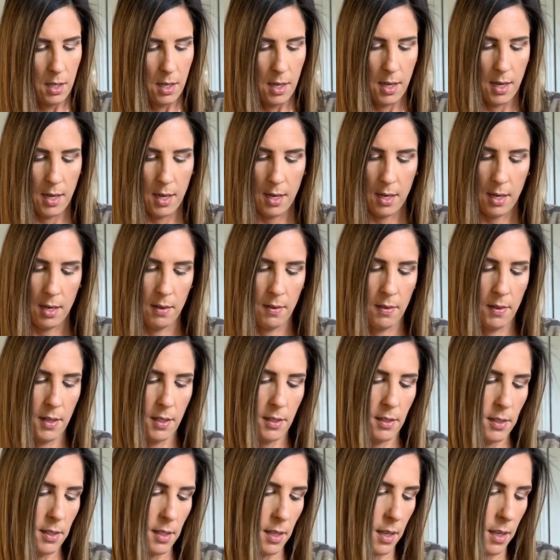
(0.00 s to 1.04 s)
And
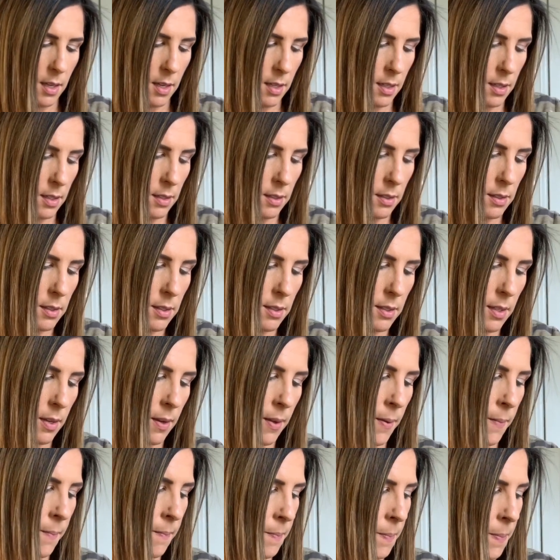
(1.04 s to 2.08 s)
this is
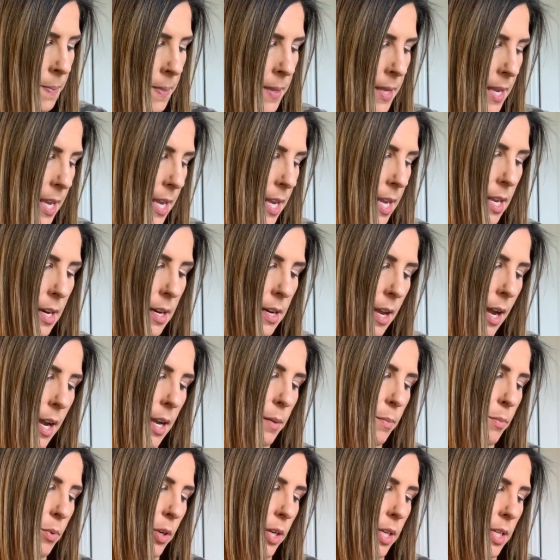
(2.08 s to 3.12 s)
the
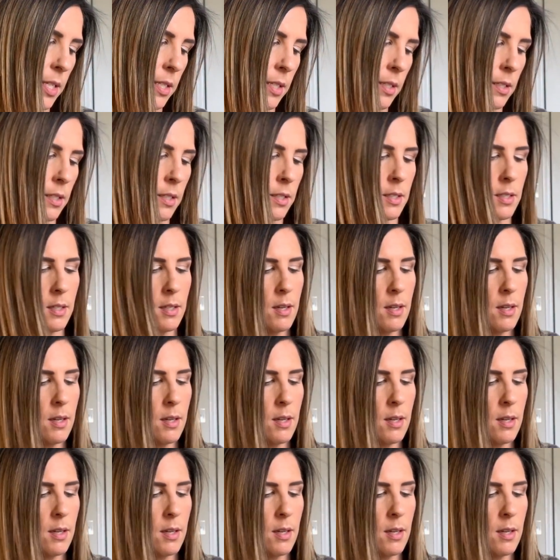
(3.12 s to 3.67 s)
9 Britain